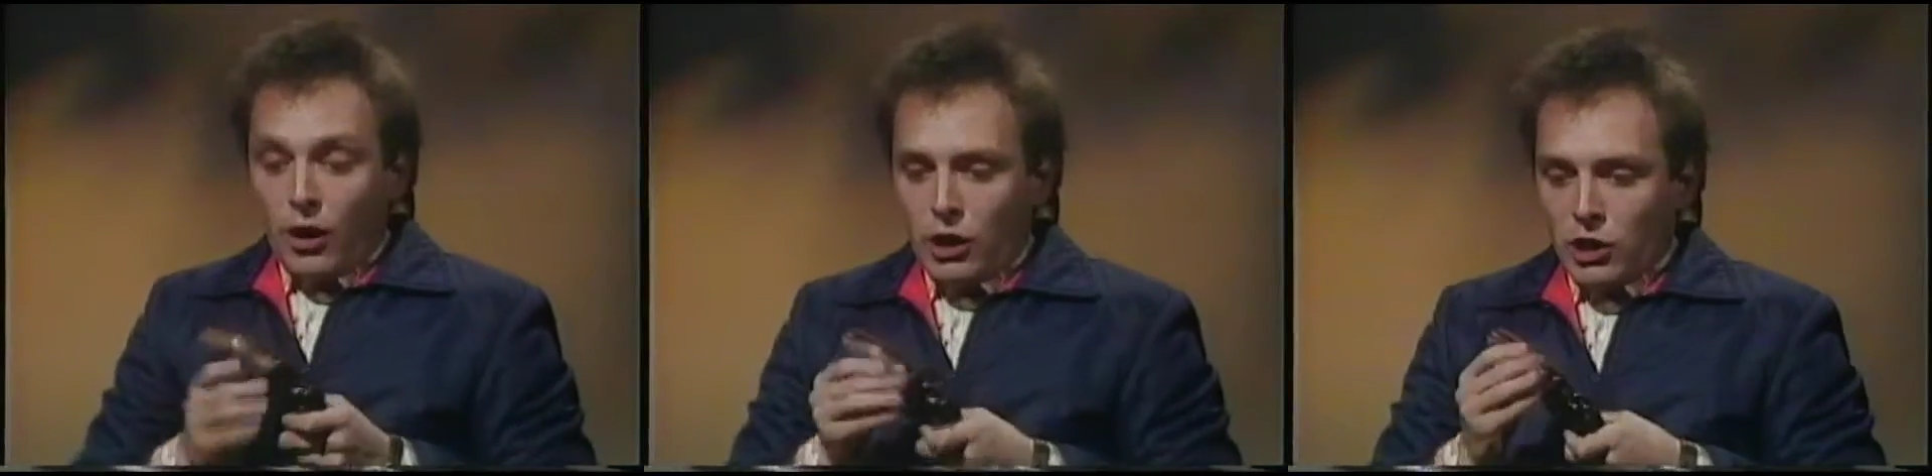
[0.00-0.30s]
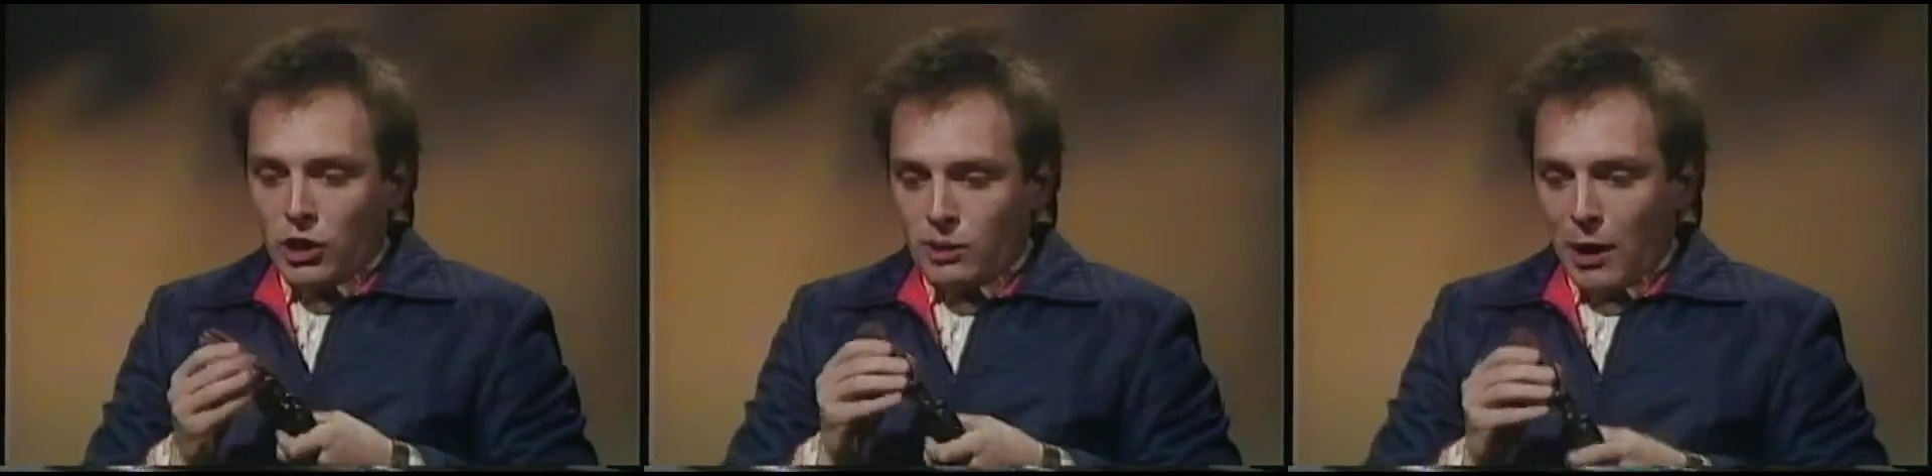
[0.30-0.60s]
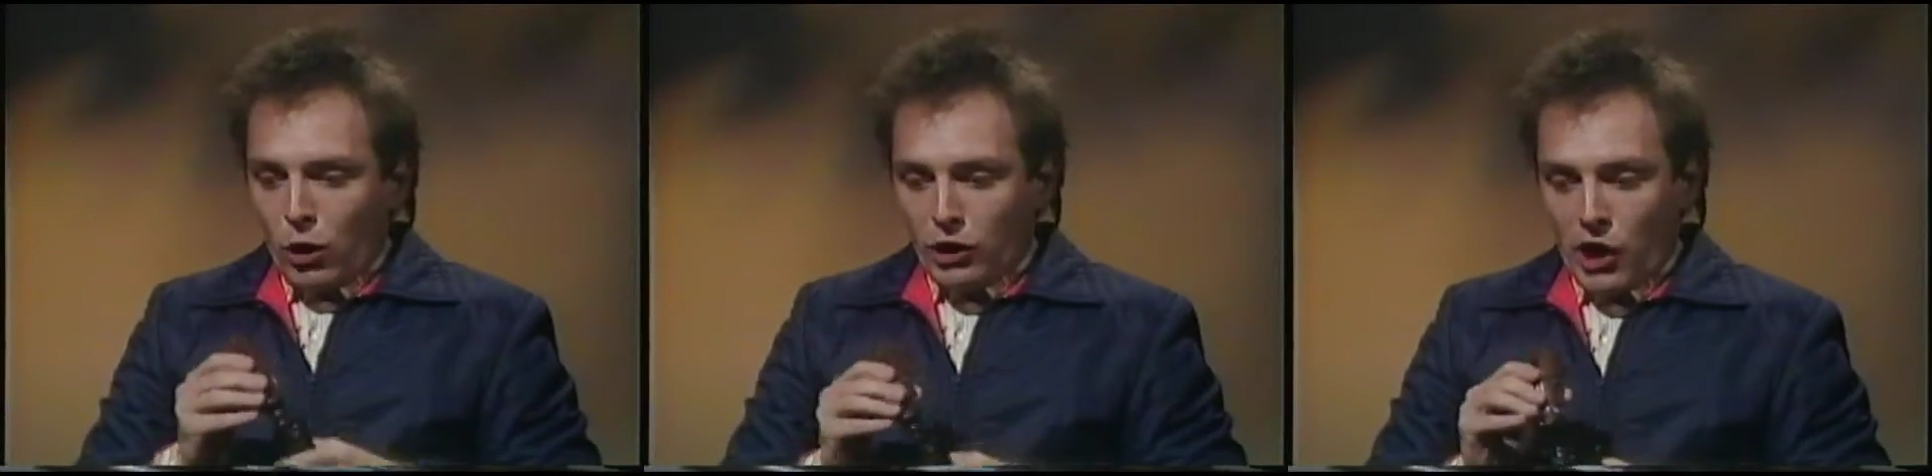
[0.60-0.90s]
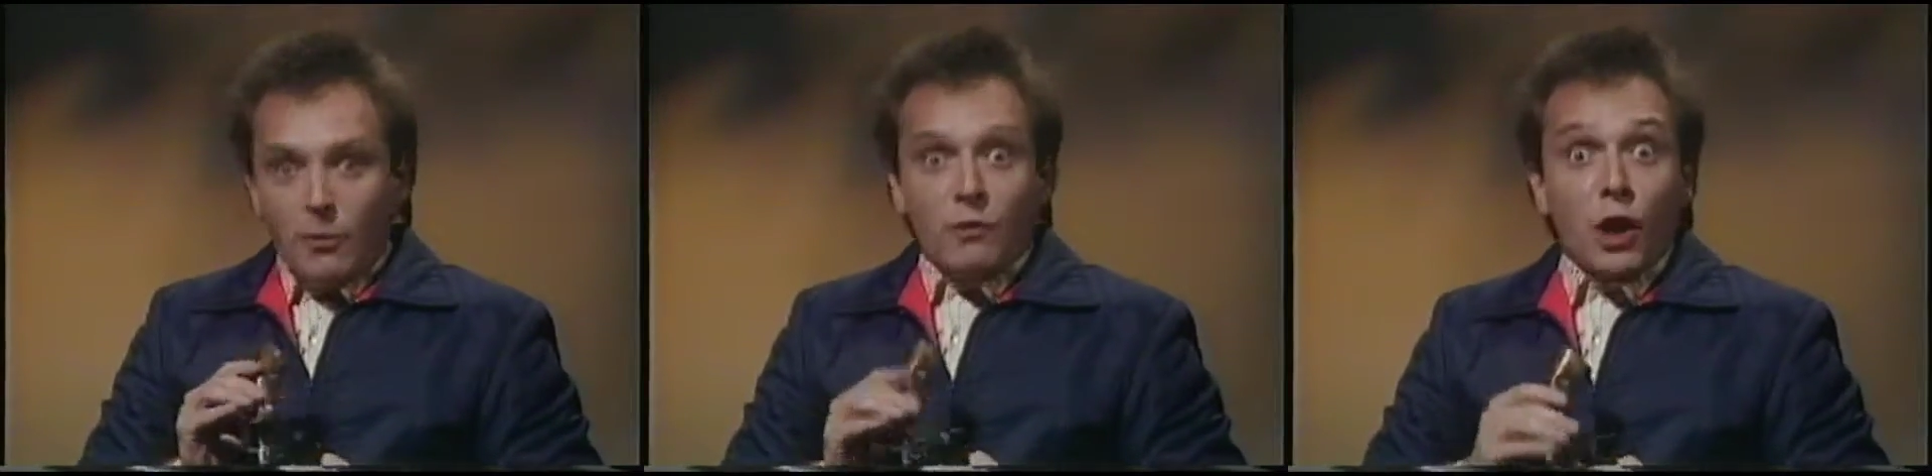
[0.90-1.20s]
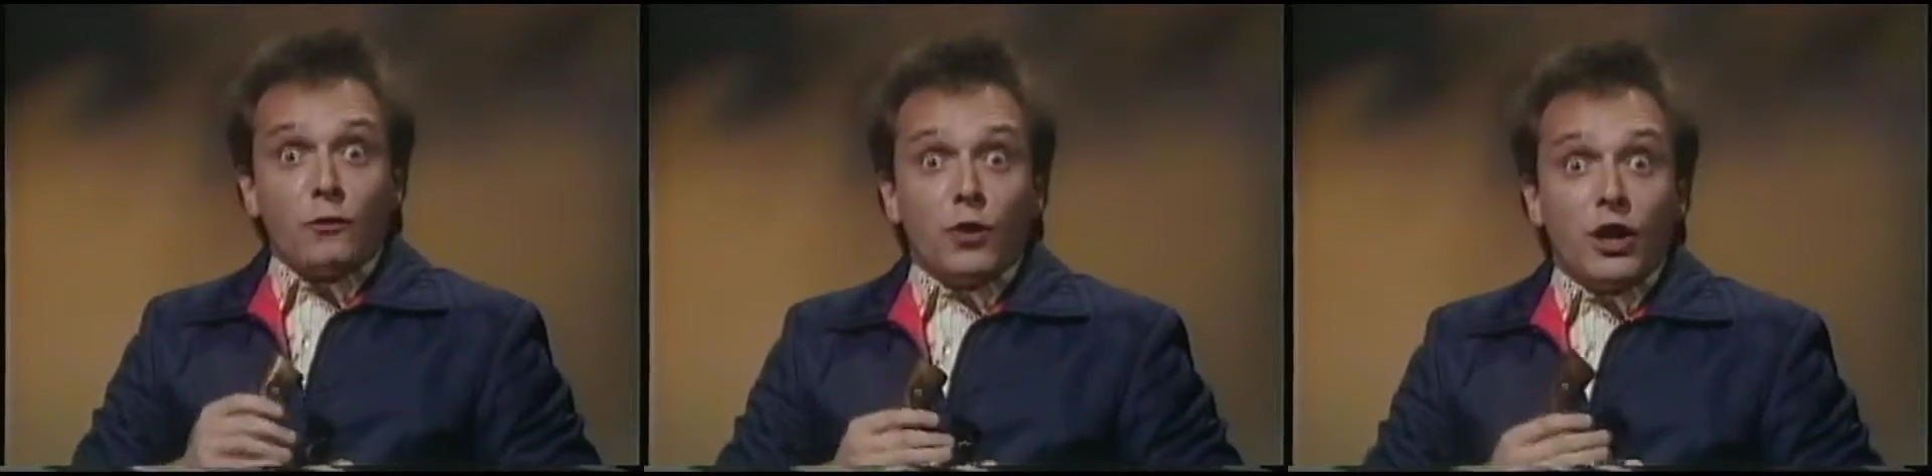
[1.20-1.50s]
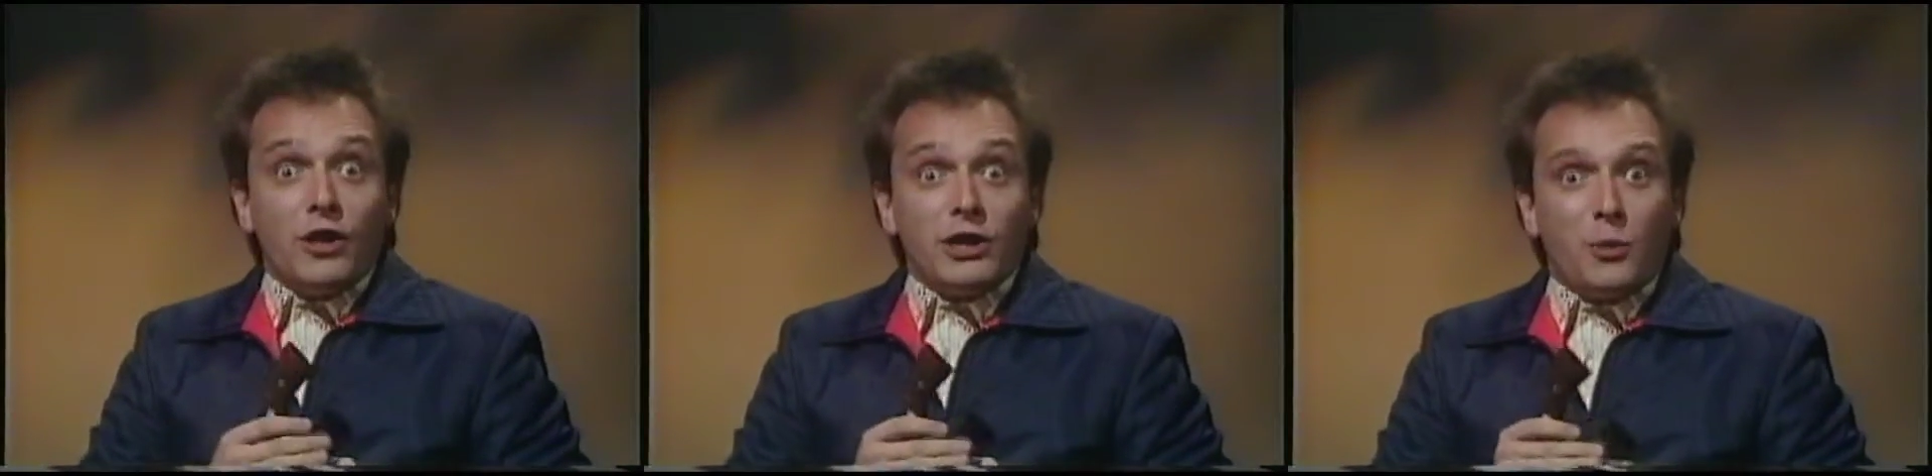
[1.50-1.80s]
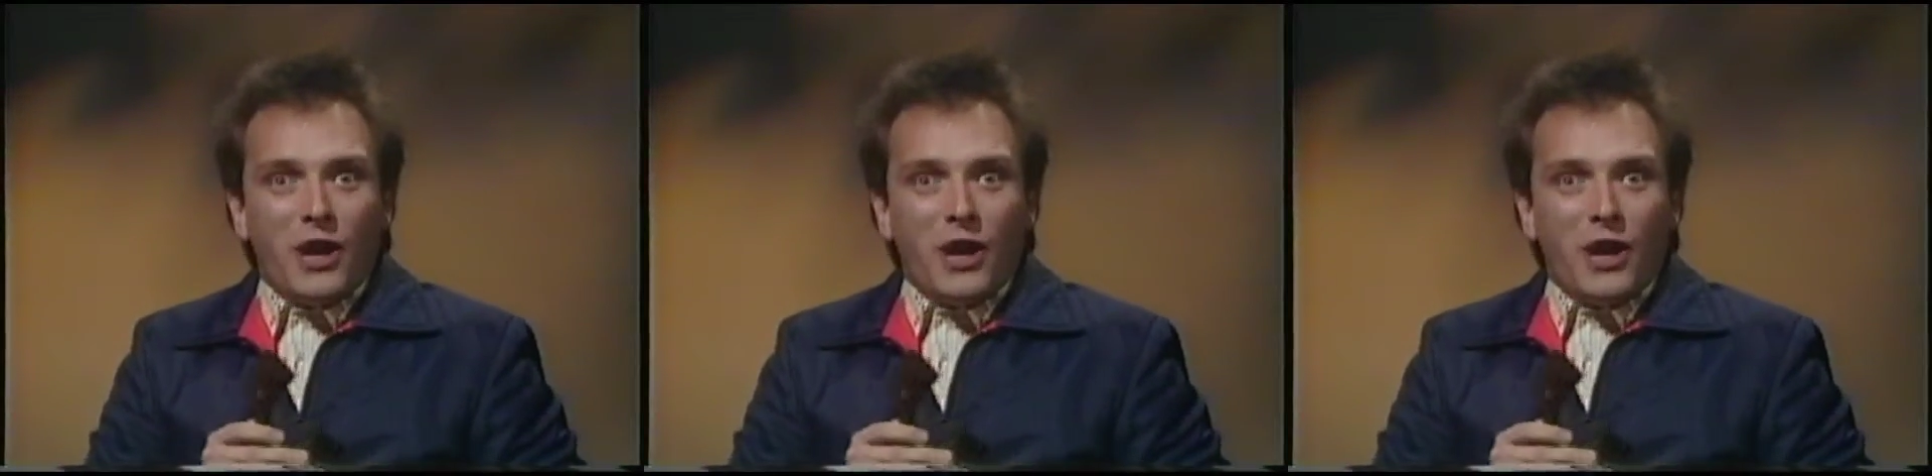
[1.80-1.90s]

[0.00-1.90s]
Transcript: I think that's about all the time we've got for you this